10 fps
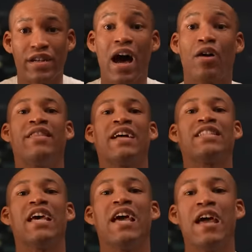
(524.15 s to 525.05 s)
Now, that's
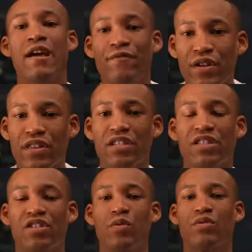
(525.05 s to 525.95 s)
everything
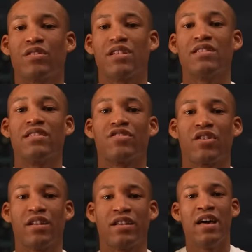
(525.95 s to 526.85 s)
to do with resistance
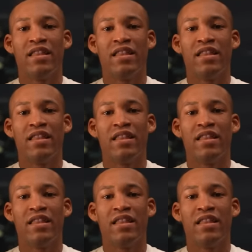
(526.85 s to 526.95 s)
training.